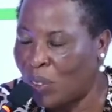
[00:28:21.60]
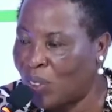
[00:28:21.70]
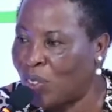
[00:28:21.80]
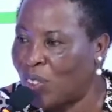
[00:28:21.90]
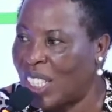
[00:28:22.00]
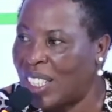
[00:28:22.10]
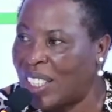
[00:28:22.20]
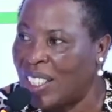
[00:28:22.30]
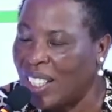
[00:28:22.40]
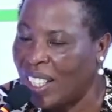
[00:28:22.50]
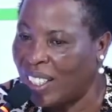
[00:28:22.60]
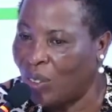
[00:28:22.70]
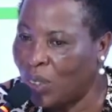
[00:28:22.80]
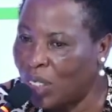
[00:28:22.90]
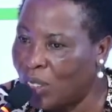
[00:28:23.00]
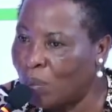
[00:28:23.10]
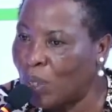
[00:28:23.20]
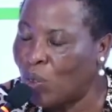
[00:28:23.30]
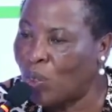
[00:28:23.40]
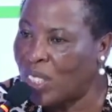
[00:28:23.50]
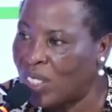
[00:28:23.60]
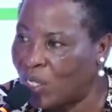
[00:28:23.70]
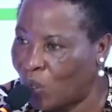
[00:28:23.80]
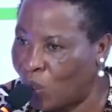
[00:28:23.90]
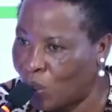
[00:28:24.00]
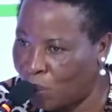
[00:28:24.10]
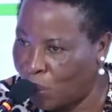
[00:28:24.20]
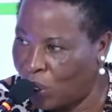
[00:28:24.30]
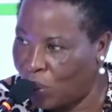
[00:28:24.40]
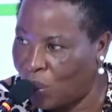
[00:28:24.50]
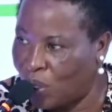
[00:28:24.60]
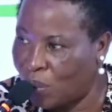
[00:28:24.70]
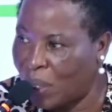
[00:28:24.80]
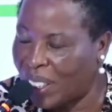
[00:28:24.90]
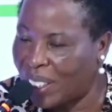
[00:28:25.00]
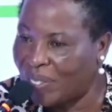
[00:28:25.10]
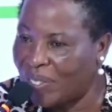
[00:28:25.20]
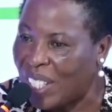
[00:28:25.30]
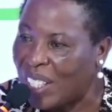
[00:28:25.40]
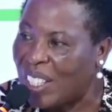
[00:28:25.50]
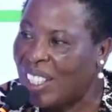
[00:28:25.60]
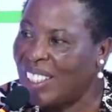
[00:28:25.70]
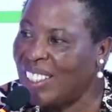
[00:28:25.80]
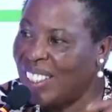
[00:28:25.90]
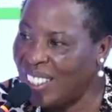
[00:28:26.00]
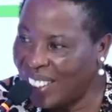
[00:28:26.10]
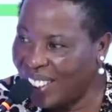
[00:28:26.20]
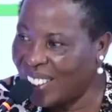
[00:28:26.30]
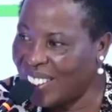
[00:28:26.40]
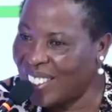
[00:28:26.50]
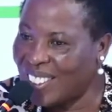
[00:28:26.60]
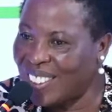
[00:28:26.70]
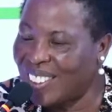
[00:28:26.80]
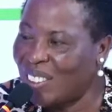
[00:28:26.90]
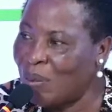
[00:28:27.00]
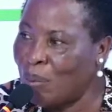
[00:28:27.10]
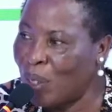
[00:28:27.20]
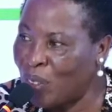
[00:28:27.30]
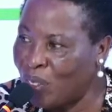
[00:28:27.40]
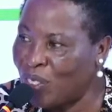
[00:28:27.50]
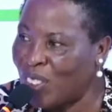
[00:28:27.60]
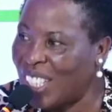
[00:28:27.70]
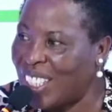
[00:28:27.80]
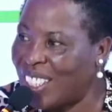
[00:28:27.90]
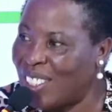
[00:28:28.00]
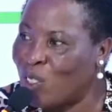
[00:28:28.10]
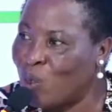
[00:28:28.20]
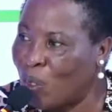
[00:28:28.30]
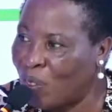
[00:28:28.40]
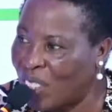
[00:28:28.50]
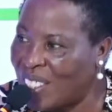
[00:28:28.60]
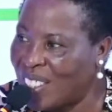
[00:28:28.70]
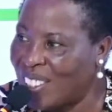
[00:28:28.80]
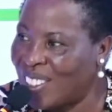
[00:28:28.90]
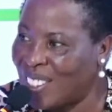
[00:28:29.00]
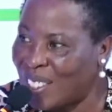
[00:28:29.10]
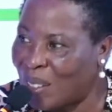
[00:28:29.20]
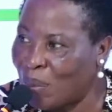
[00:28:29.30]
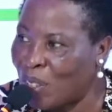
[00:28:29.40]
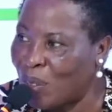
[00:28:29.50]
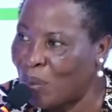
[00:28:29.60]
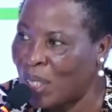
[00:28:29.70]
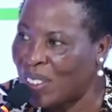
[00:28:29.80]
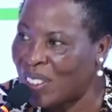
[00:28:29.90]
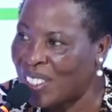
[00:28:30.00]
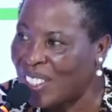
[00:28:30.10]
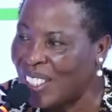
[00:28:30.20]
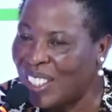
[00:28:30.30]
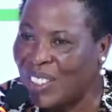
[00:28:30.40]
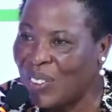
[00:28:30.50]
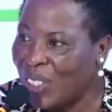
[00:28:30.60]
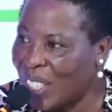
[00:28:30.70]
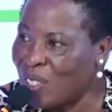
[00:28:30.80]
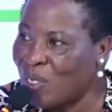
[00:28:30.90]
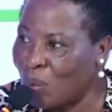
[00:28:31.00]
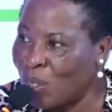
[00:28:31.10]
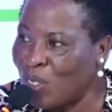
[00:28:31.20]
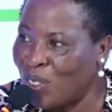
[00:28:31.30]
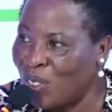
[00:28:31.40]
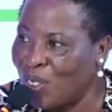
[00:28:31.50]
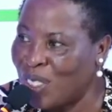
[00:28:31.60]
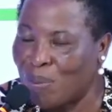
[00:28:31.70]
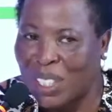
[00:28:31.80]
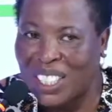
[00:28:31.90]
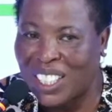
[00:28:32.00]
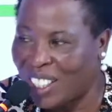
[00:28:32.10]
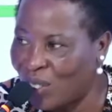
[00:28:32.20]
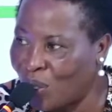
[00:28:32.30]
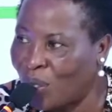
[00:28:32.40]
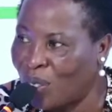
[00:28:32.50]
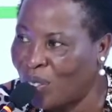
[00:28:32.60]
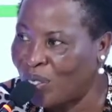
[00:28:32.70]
of Uganda, and when it matures, it goes back. In any case, Bank of Uganda is supervising these commercial banks. No customer should lose money at all.